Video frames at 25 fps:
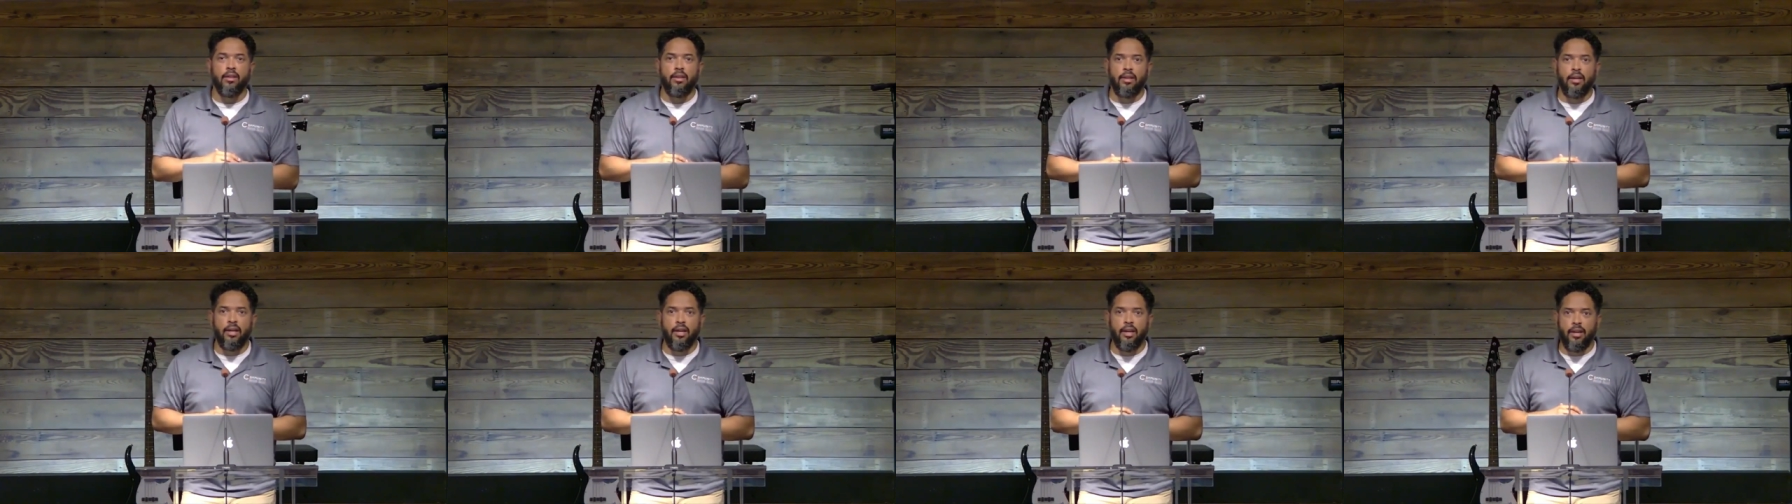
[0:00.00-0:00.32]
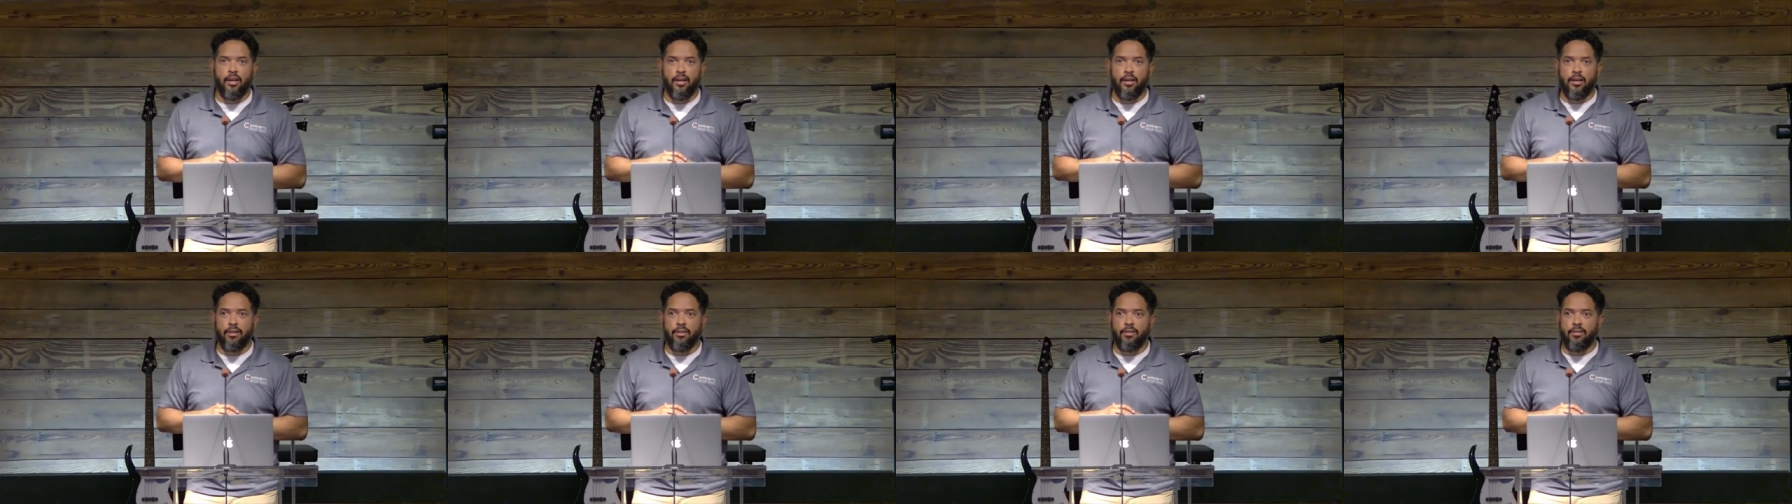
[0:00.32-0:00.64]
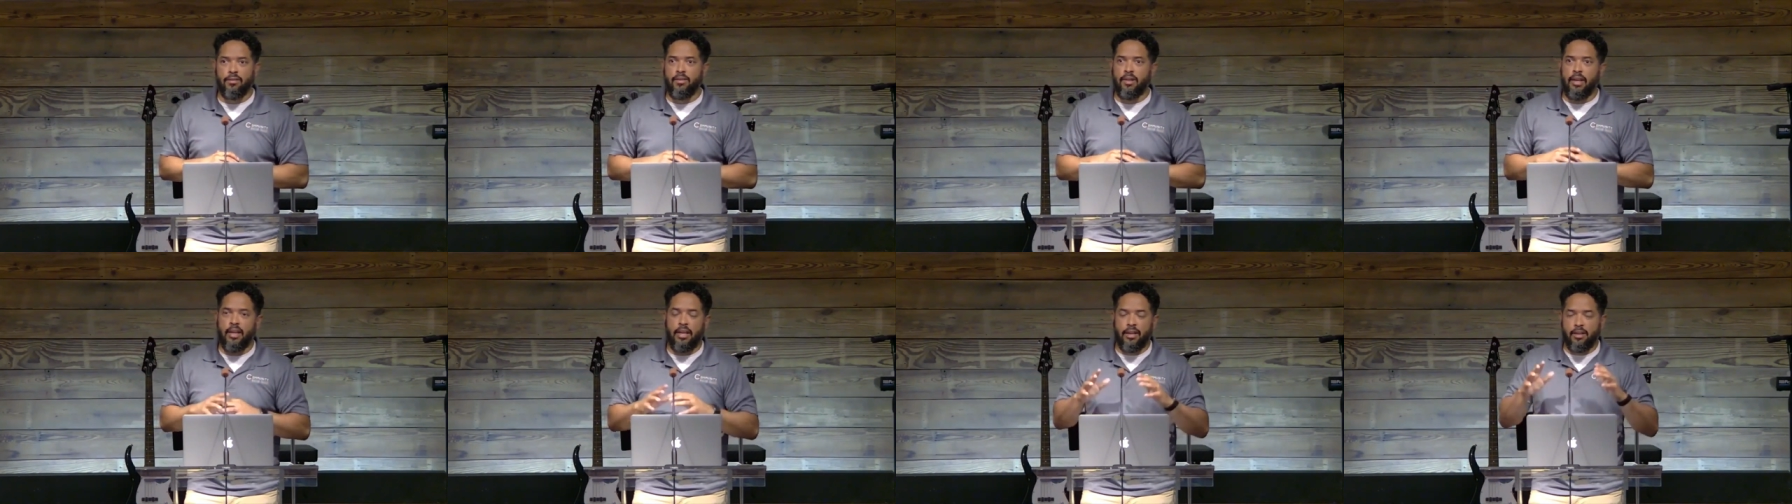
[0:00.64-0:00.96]
um,
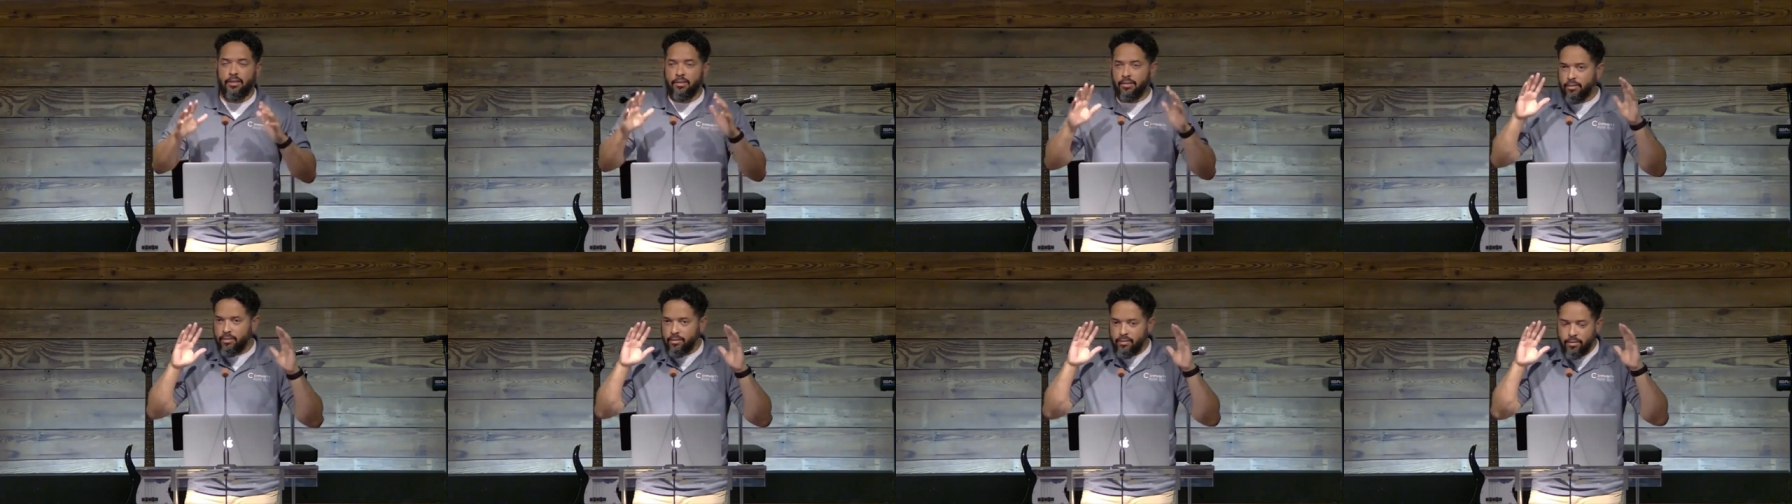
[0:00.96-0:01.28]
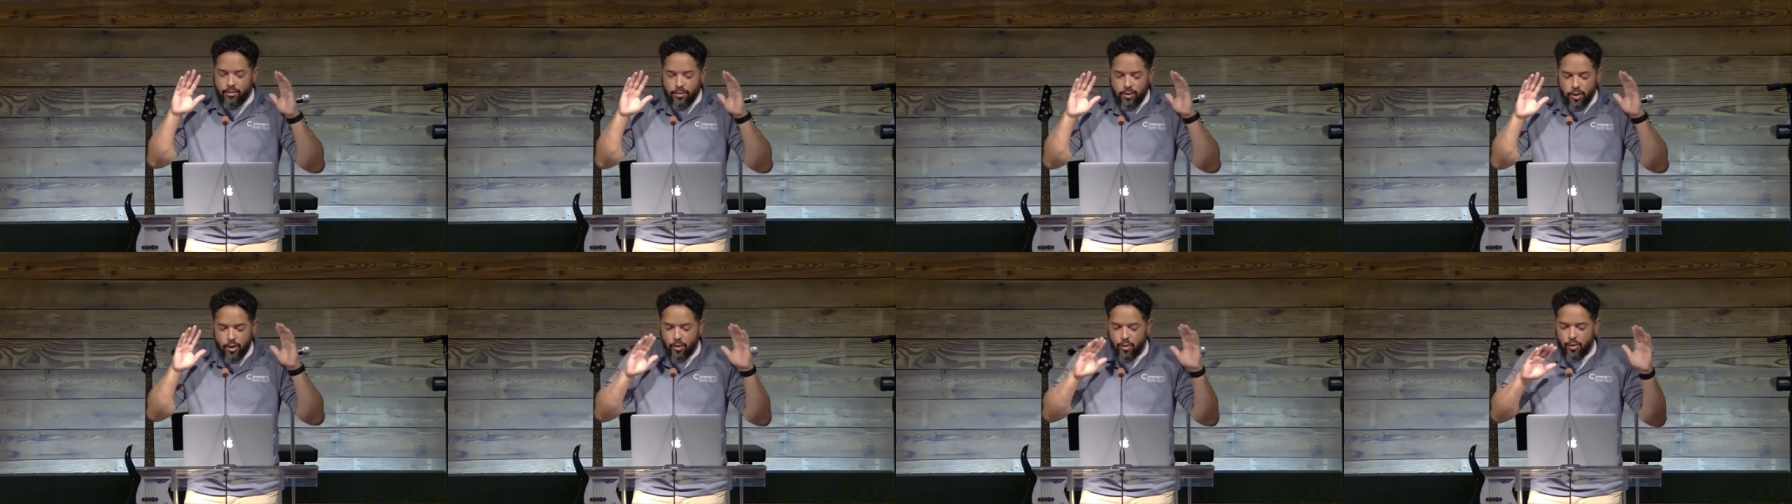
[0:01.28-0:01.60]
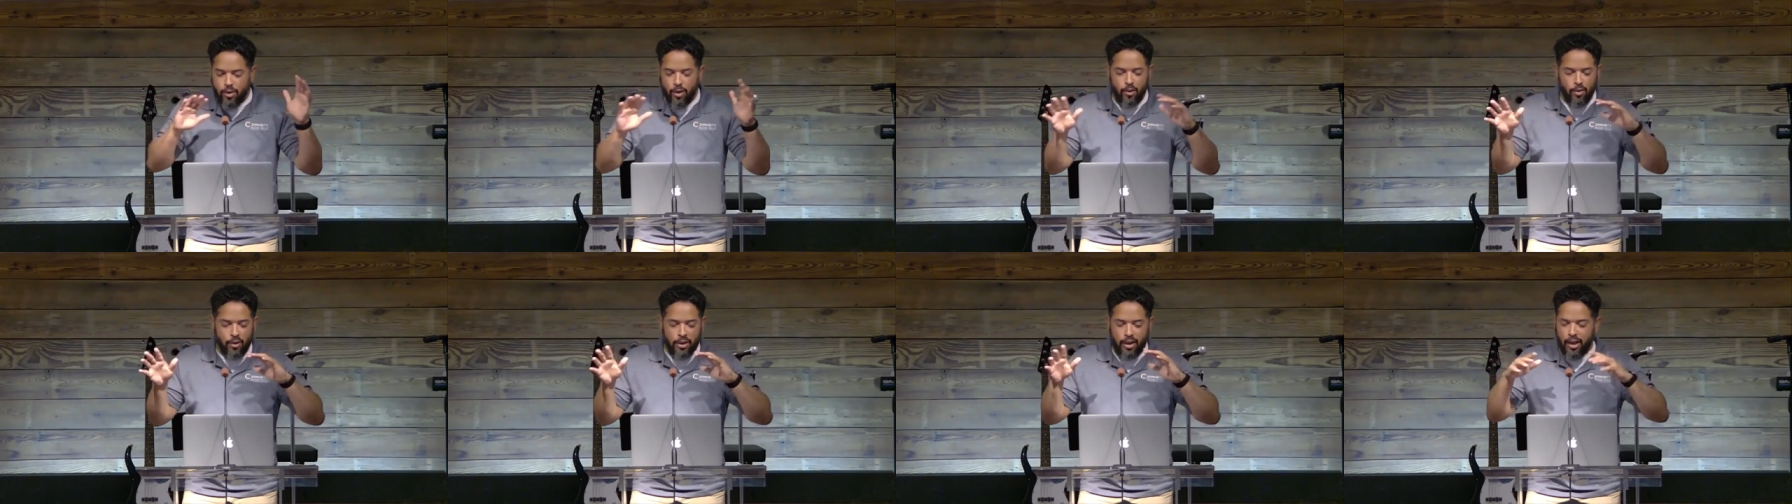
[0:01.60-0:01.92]
and you
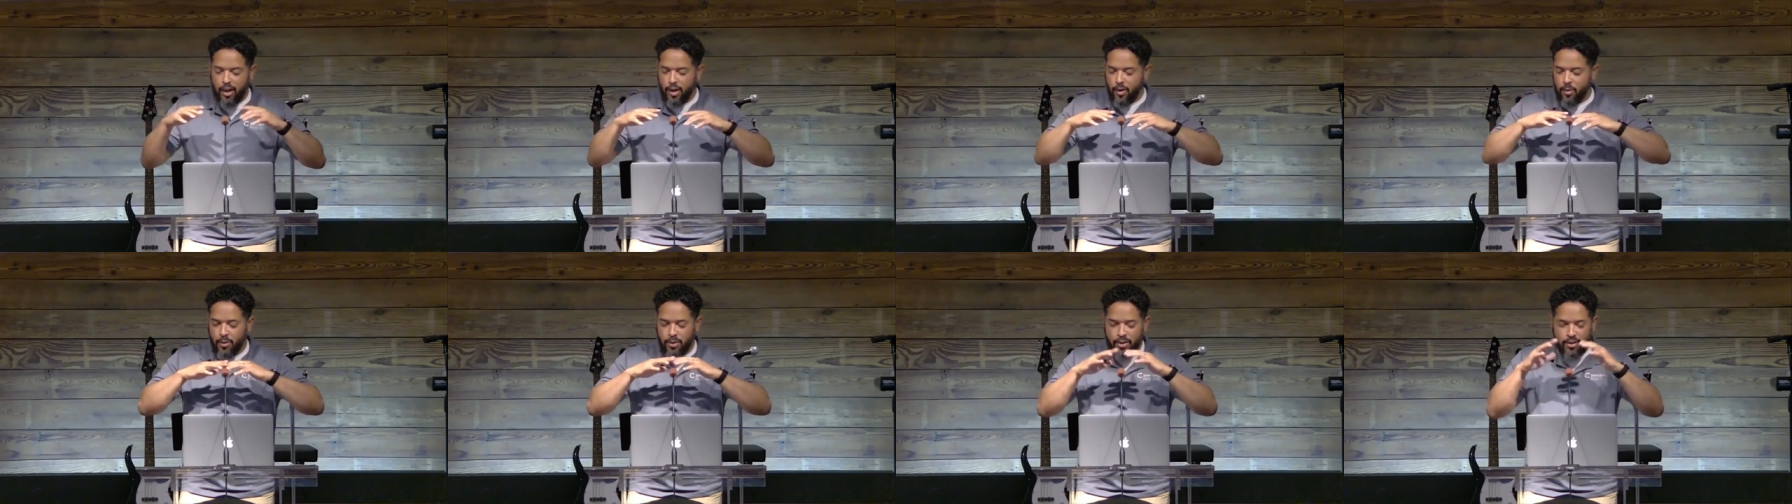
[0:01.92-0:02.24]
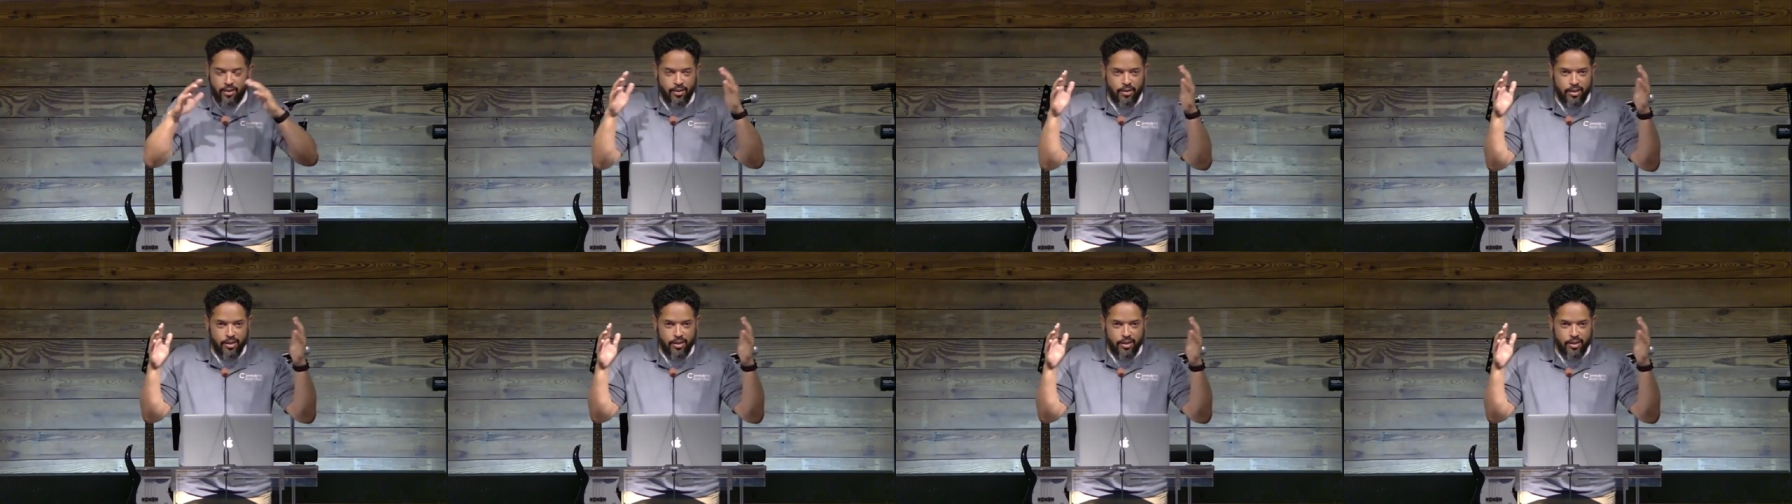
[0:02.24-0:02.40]
don't care what